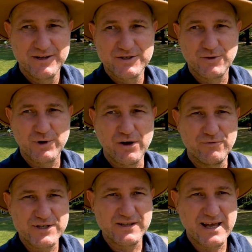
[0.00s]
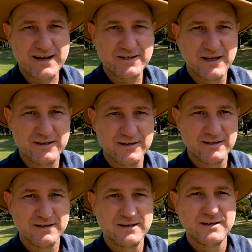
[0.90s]
So we'll go and visit that.
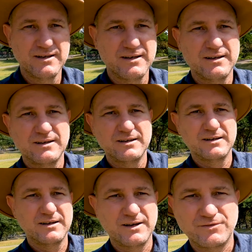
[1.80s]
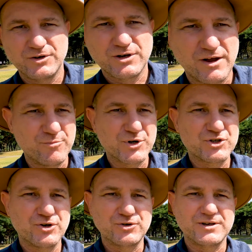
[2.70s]
And if you look over my
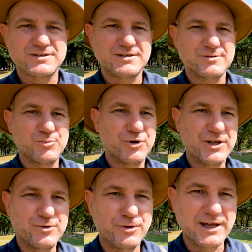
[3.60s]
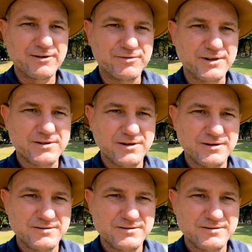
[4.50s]
shoulder, you'll see some pretty cool outfits.